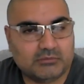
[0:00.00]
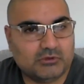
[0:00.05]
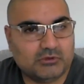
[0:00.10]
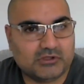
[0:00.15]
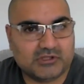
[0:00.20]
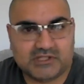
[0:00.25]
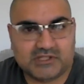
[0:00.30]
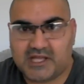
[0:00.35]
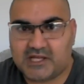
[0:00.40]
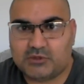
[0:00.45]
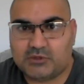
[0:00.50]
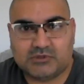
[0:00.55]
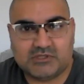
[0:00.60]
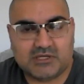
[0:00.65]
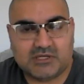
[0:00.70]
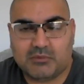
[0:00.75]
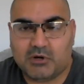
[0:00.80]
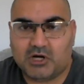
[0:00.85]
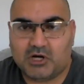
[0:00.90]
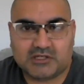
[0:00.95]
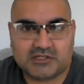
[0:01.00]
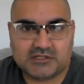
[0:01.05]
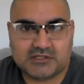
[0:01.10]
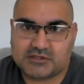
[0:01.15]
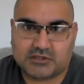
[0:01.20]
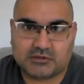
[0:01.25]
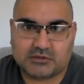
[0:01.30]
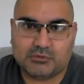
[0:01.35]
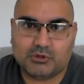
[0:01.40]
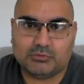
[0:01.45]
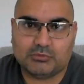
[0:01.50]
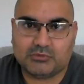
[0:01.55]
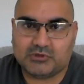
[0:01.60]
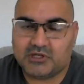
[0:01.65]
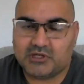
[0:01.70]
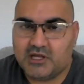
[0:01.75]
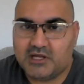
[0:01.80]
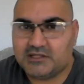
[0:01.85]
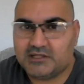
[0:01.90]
Look at the equity markets at the moment.